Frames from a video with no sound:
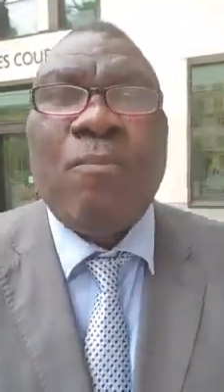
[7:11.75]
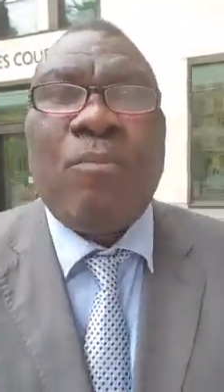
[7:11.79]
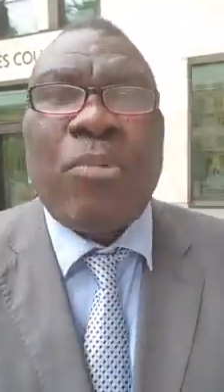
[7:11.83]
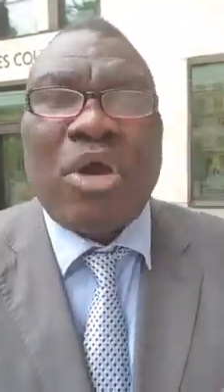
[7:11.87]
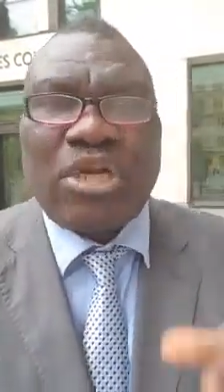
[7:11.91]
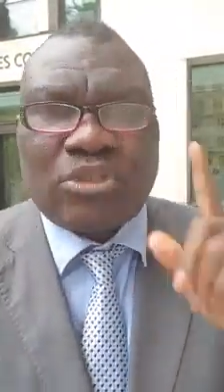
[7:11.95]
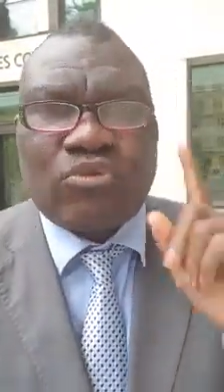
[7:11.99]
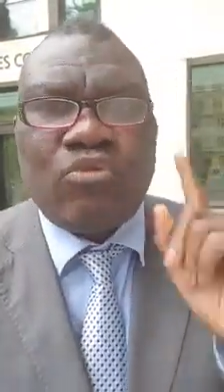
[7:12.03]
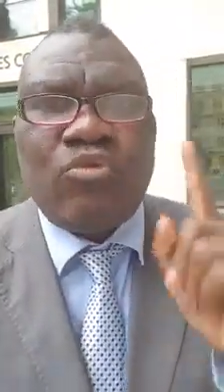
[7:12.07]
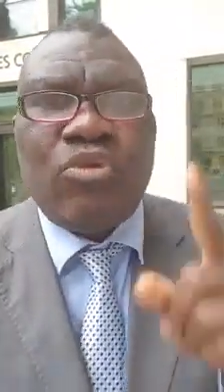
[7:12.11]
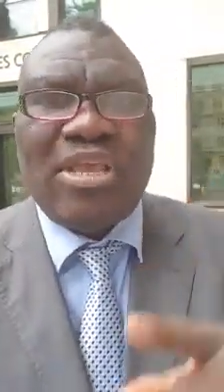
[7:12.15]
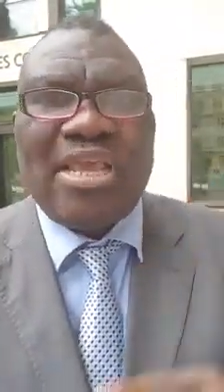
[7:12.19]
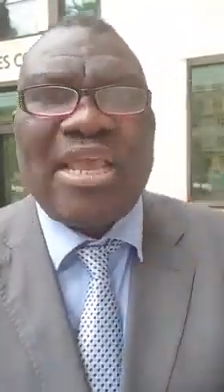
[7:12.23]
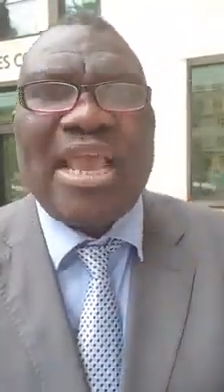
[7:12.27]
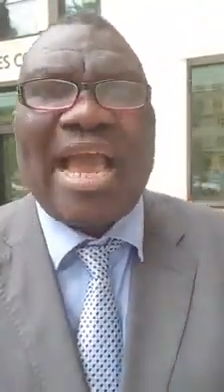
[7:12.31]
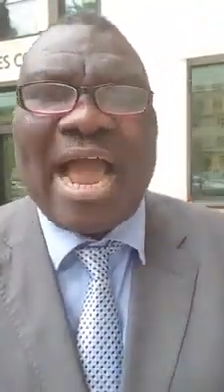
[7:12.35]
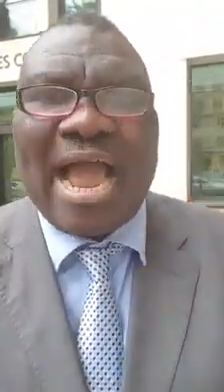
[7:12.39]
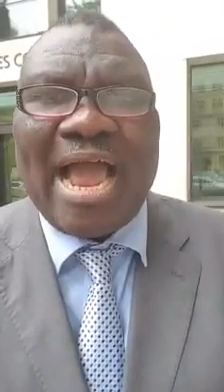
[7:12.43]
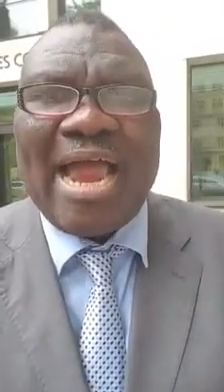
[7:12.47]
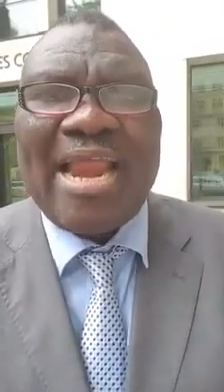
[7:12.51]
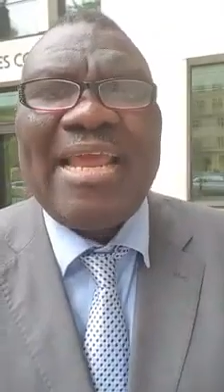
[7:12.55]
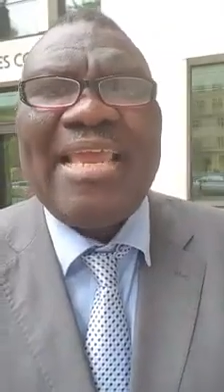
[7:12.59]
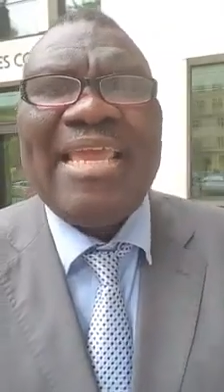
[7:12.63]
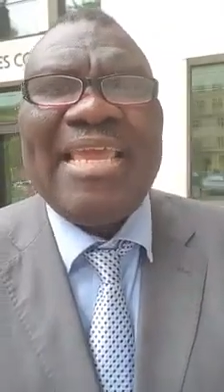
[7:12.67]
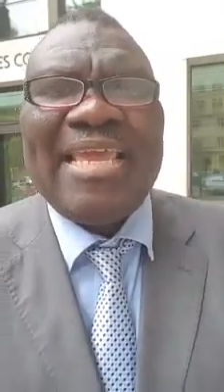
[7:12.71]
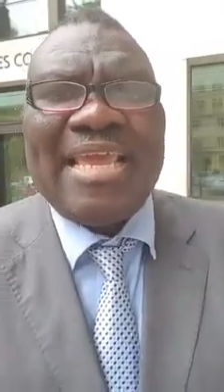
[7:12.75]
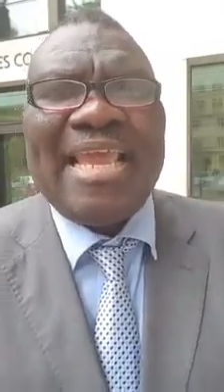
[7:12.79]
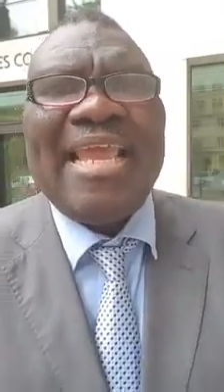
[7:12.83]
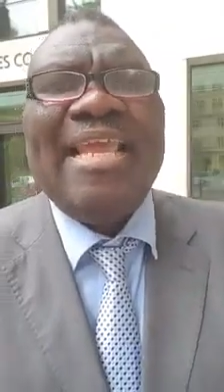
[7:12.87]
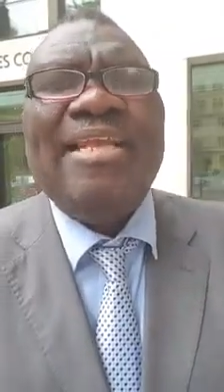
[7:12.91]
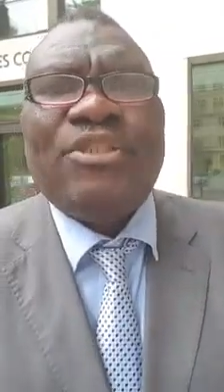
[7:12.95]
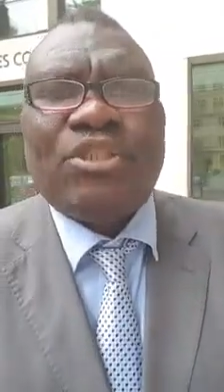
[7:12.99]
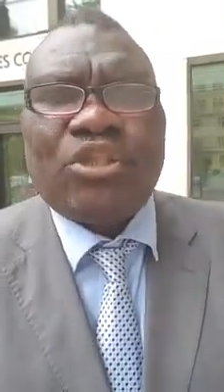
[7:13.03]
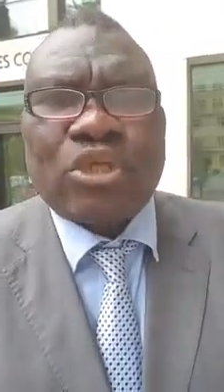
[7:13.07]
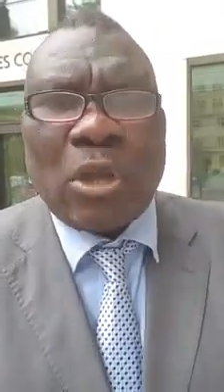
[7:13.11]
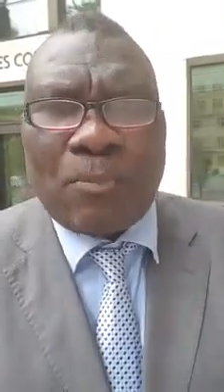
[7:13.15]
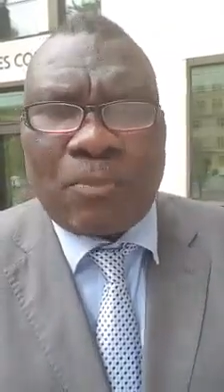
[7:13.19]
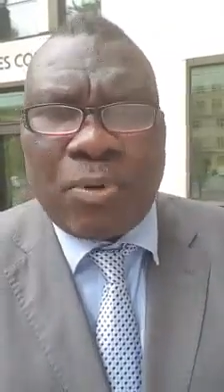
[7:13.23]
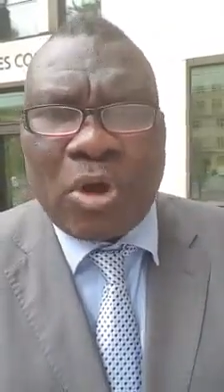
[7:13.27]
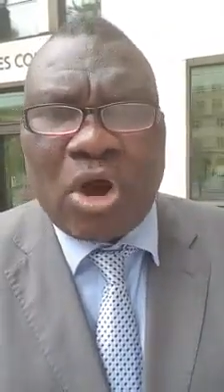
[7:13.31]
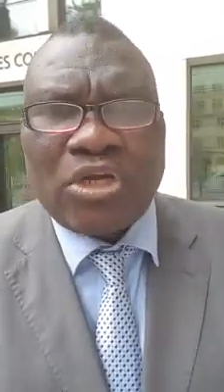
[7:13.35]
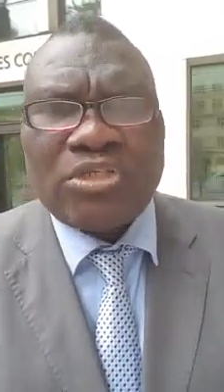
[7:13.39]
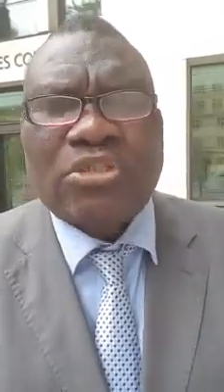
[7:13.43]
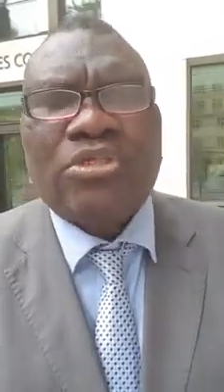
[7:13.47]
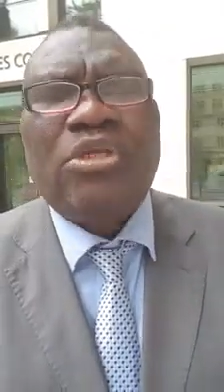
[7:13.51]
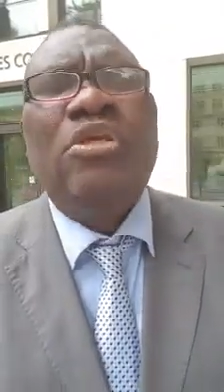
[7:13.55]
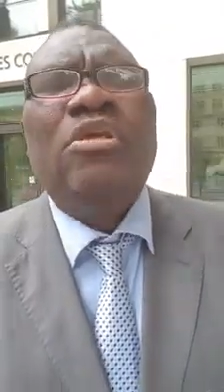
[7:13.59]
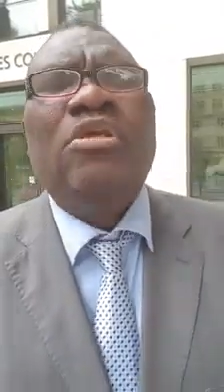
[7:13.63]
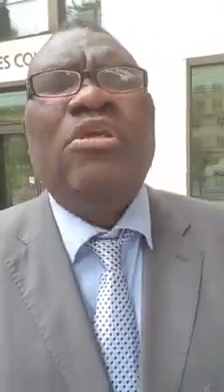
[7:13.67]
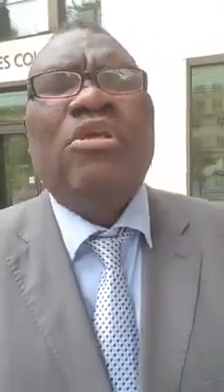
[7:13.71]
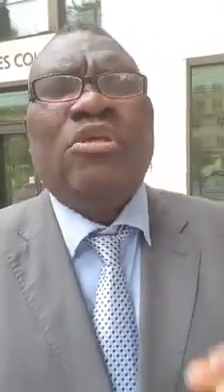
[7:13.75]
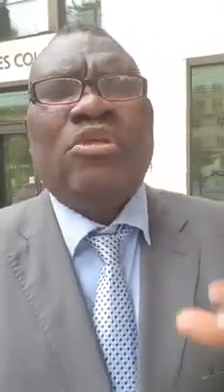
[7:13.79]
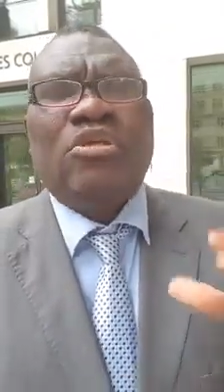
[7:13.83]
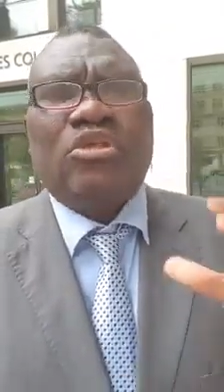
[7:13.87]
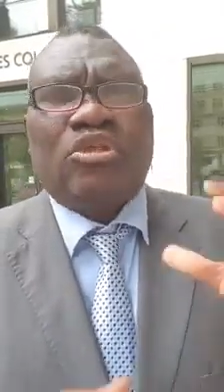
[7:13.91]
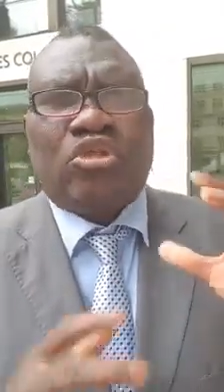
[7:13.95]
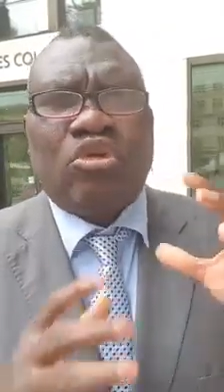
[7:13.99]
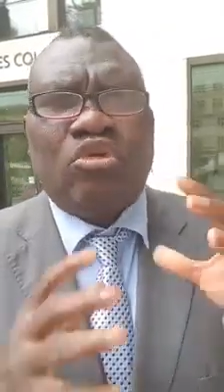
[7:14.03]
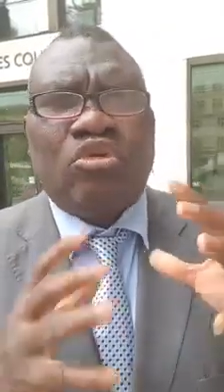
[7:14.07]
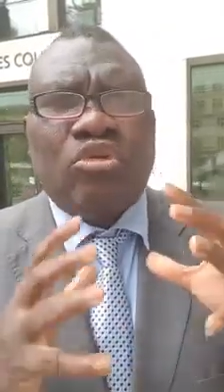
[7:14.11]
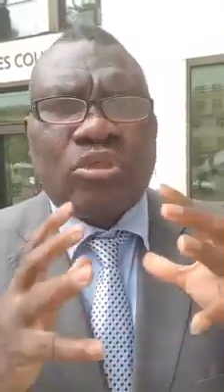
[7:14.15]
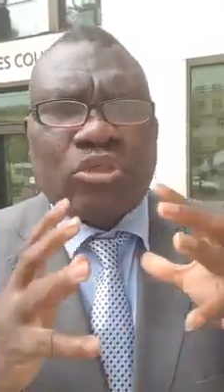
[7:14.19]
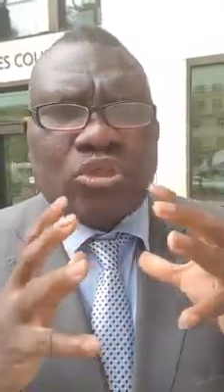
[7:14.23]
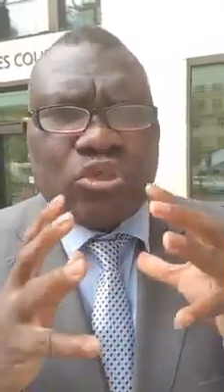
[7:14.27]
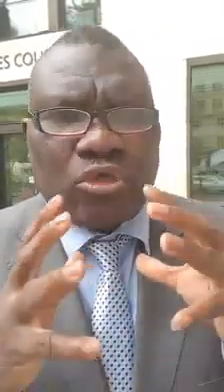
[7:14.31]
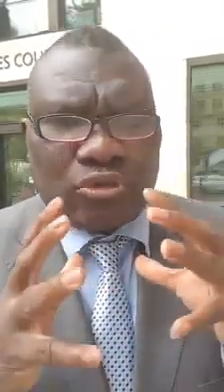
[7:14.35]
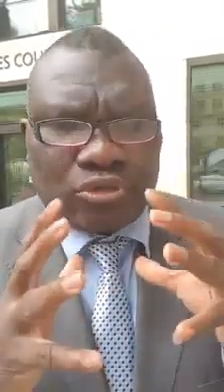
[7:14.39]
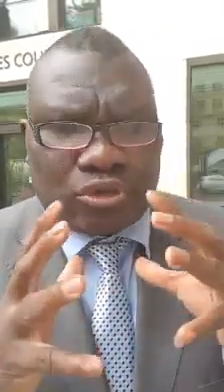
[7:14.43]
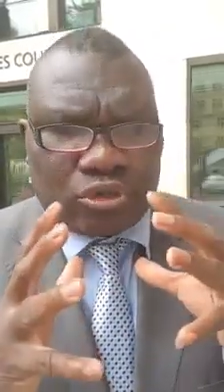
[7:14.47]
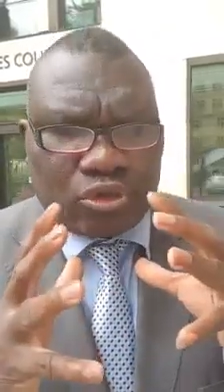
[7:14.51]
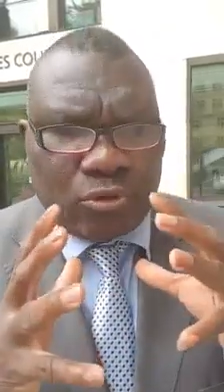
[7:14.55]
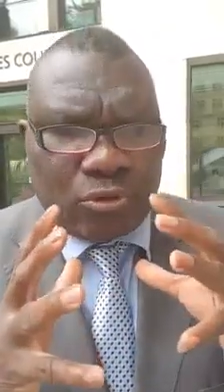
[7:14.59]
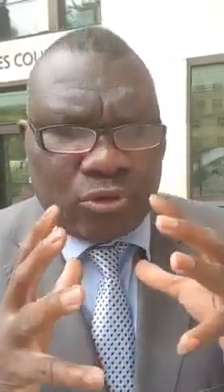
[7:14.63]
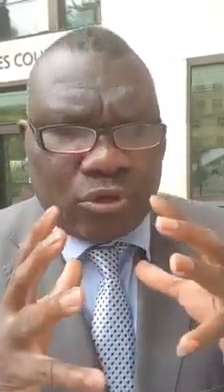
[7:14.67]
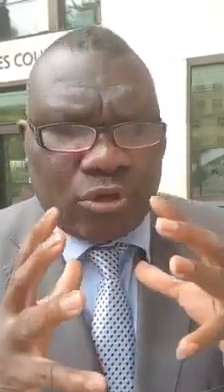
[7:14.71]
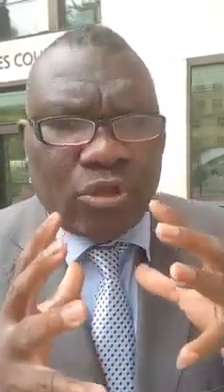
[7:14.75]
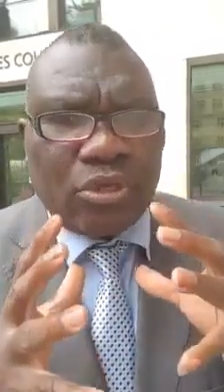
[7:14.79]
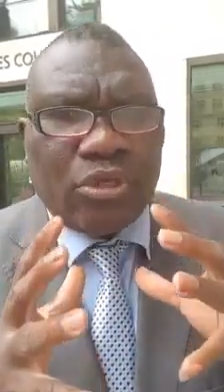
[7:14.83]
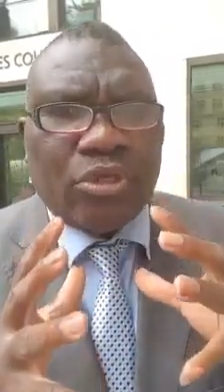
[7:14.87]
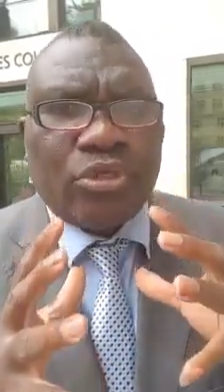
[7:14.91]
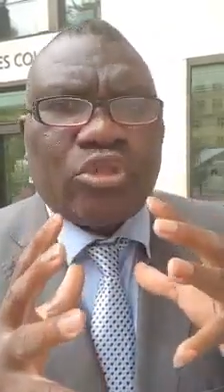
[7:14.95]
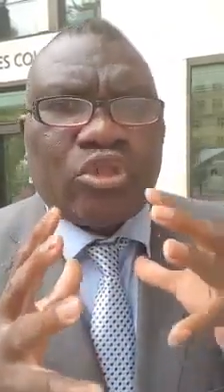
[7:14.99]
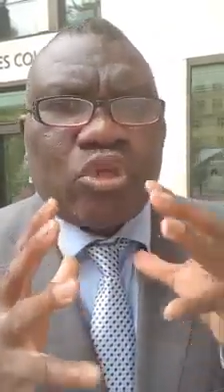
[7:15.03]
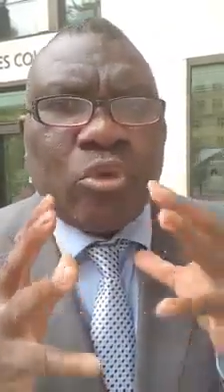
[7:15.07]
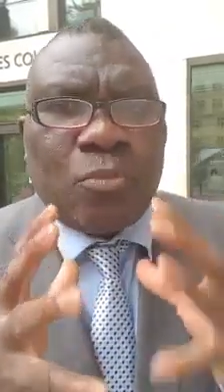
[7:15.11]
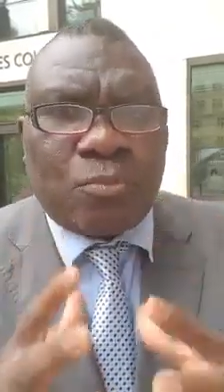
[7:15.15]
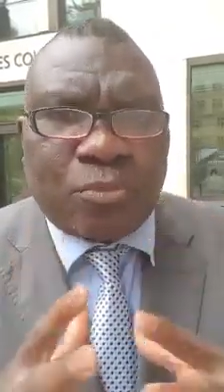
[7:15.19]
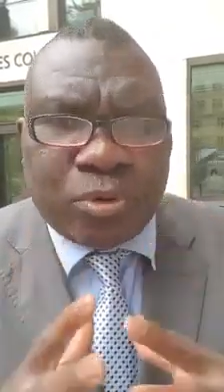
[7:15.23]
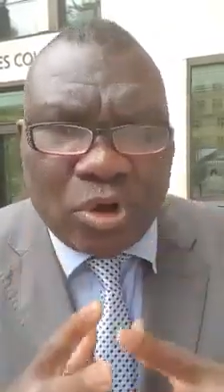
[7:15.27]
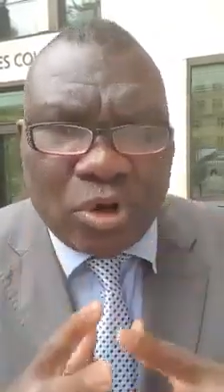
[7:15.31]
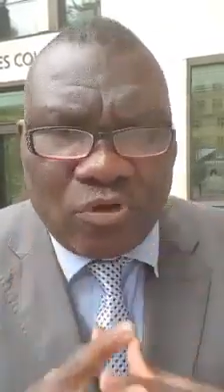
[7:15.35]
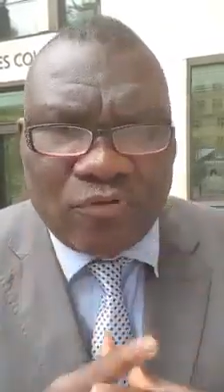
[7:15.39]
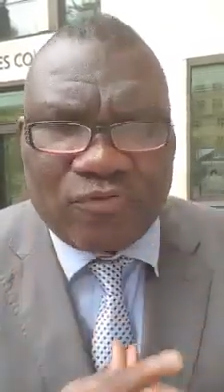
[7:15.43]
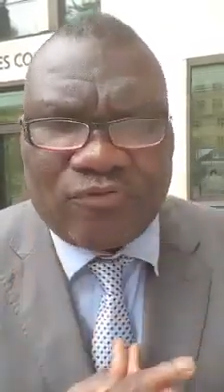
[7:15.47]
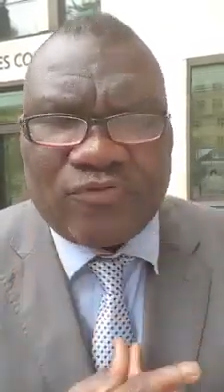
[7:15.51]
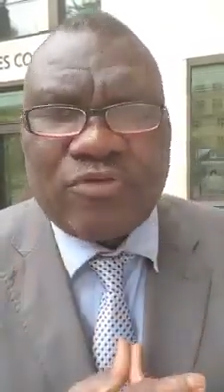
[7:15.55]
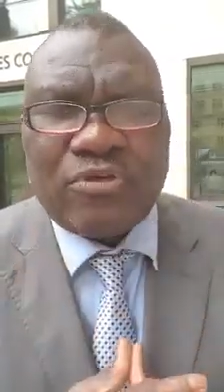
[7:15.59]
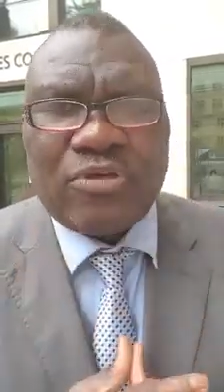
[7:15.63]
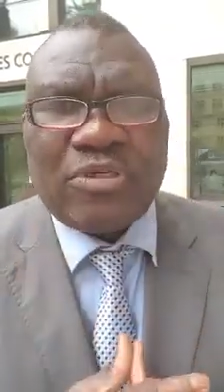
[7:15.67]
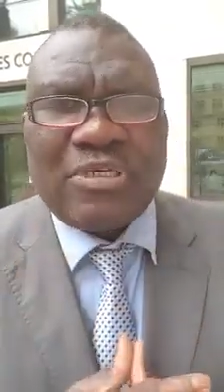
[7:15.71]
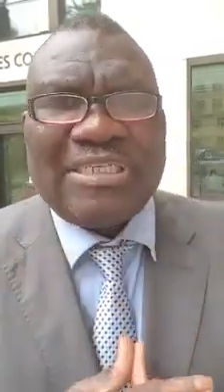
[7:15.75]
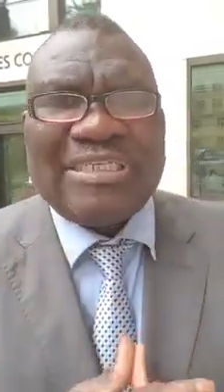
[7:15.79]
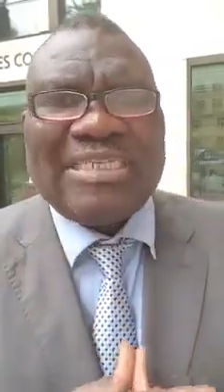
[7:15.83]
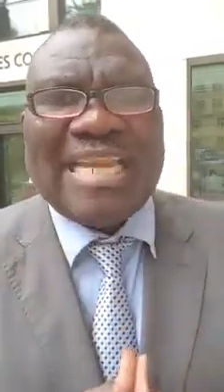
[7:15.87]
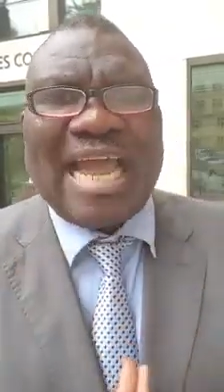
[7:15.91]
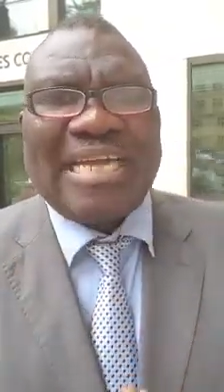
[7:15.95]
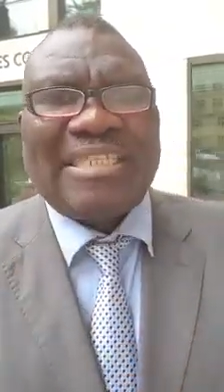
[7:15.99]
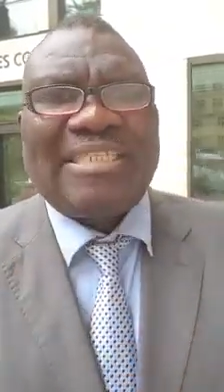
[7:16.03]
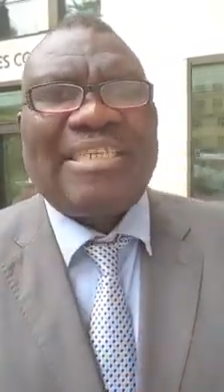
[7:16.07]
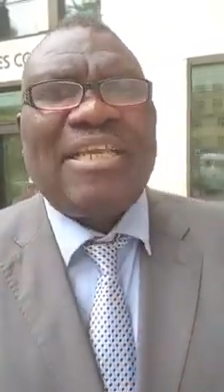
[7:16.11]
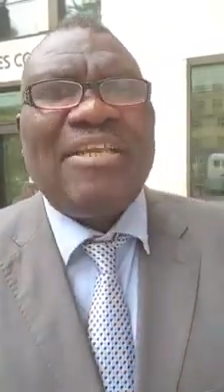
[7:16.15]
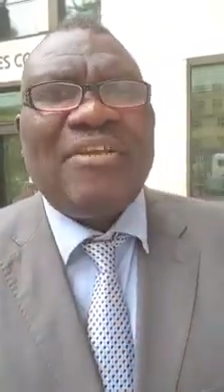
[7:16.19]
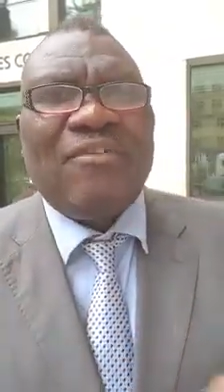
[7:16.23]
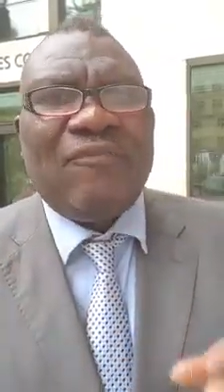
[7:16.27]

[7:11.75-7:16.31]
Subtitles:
but we are in support to prove that